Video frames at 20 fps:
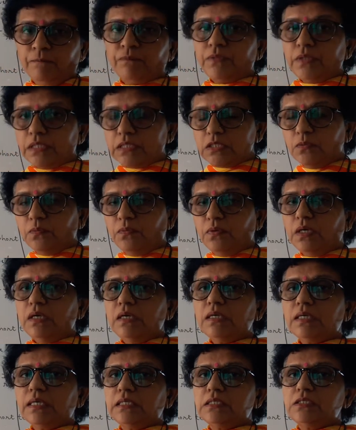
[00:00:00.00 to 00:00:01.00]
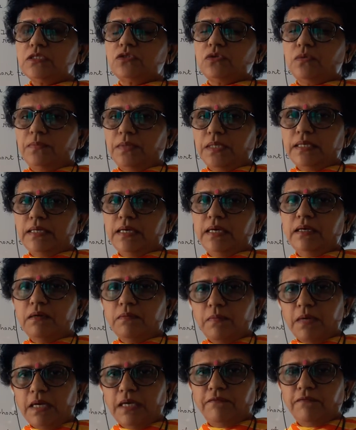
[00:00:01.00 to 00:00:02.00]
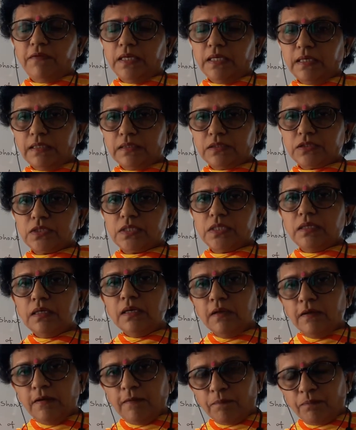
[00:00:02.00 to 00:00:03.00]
This work is to be done by financial